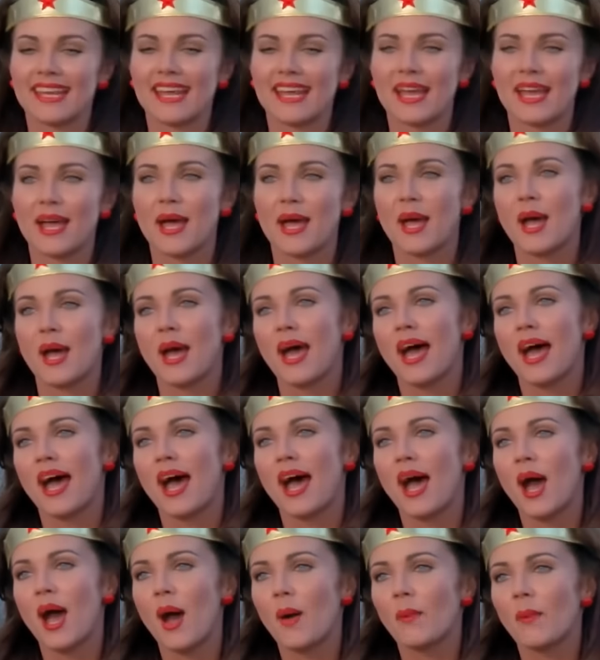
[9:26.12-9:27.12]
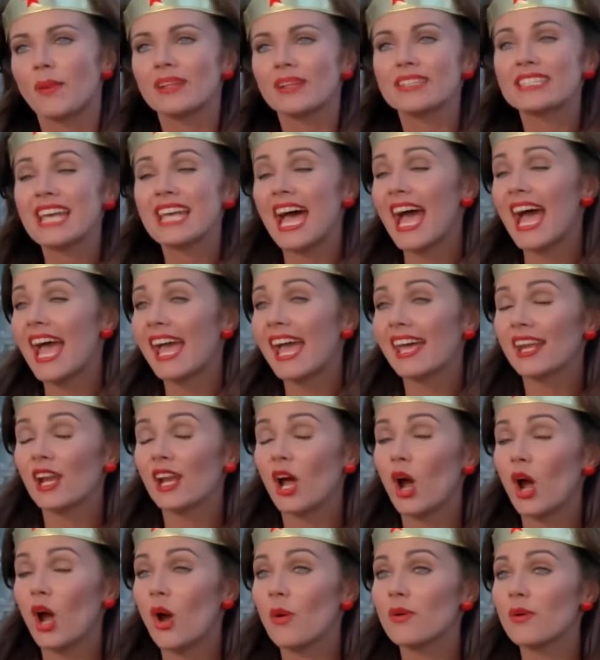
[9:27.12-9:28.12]
It wasn't just slapped on,
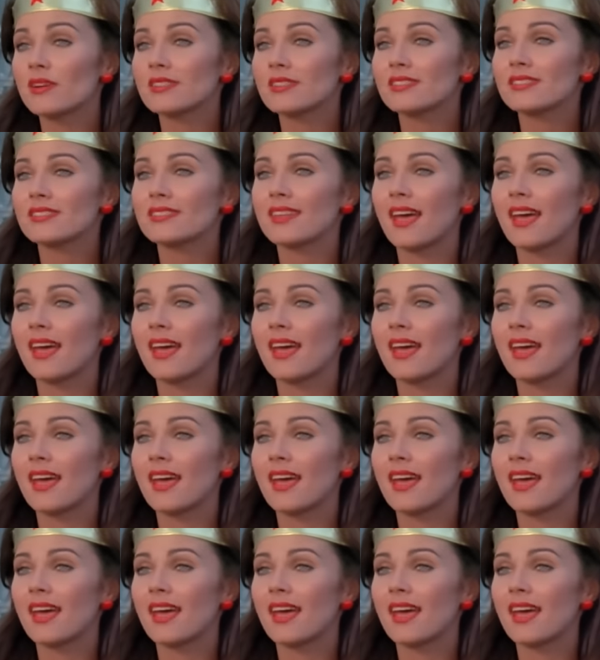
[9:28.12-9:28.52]
it felt